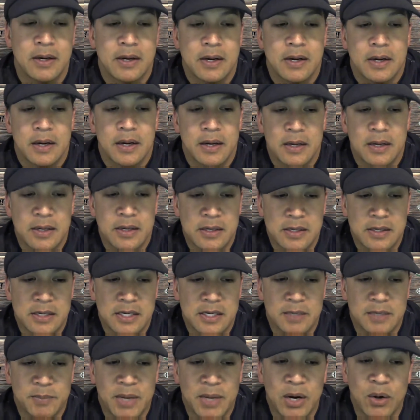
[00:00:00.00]

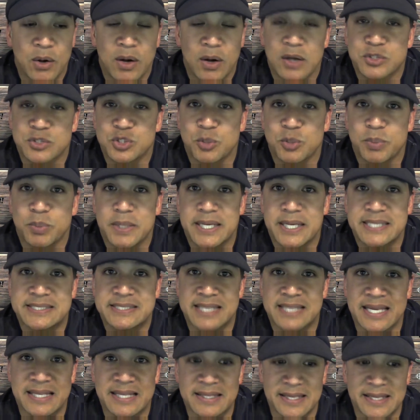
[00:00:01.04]
I'll also place
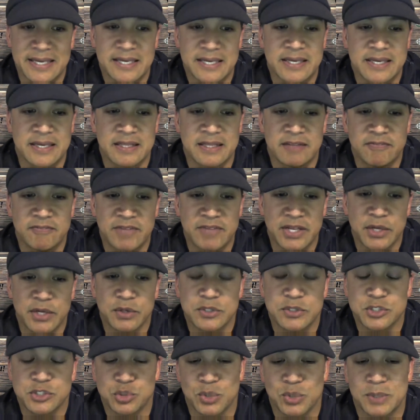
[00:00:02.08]
a link in the video
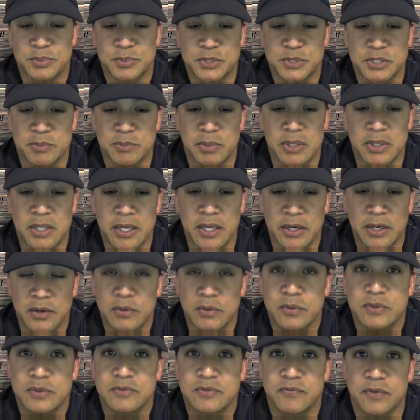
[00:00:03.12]
description below
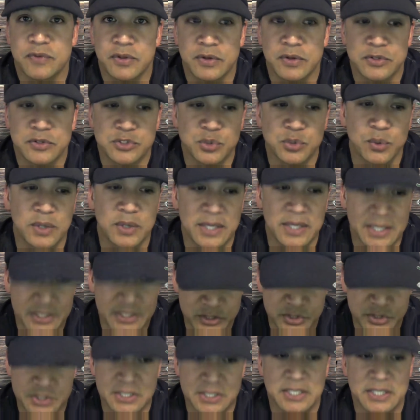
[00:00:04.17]
for those who are
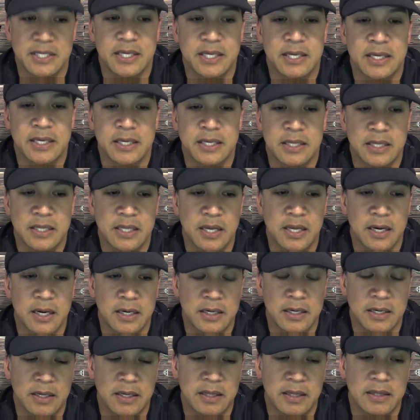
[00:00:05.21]
interested in
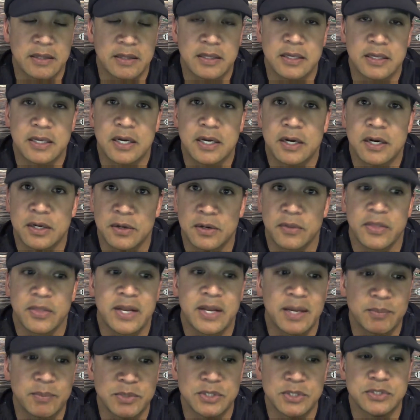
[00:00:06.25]
the hull that
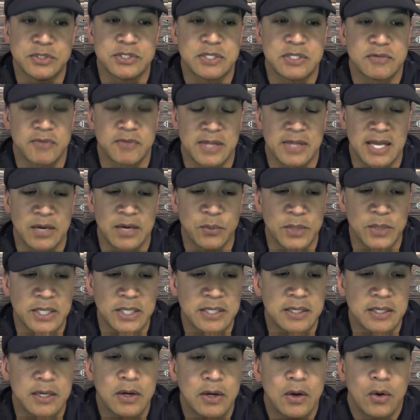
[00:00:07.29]
I'm using for that week,
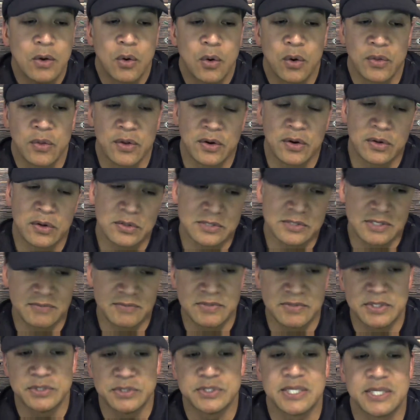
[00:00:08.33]
or the hulls I've
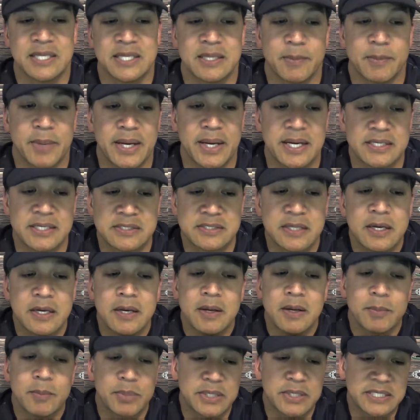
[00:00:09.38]
used in the past.
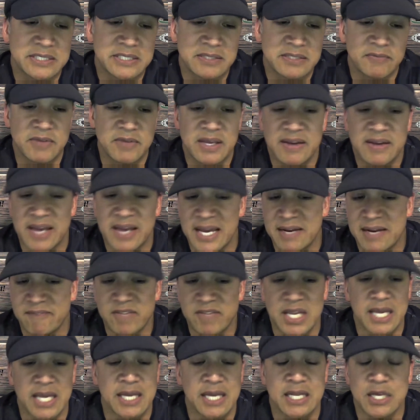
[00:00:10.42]
Please, if you have
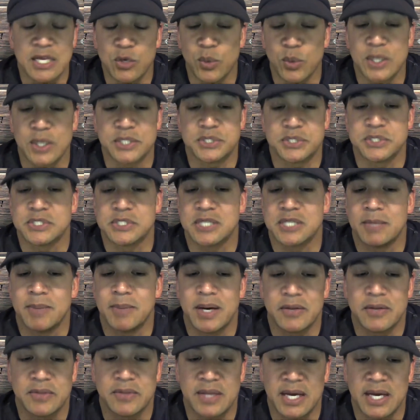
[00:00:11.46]
any questions
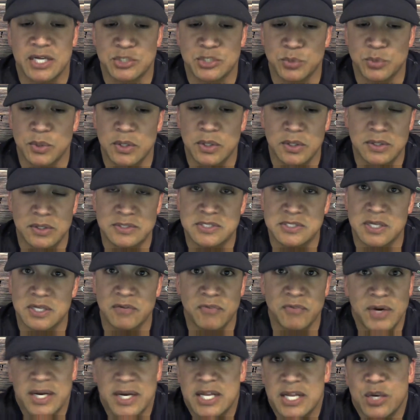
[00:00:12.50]
about the actual hull itself,
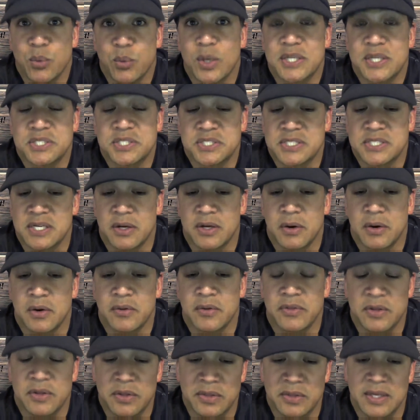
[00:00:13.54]
or any questions at all
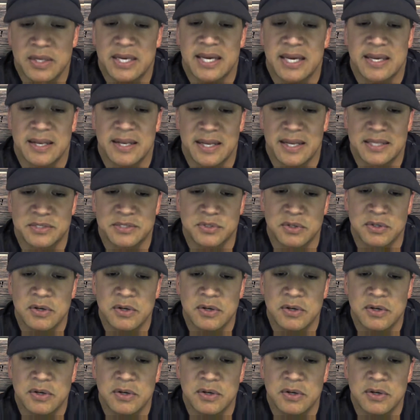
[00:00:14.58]
that you think I can answer,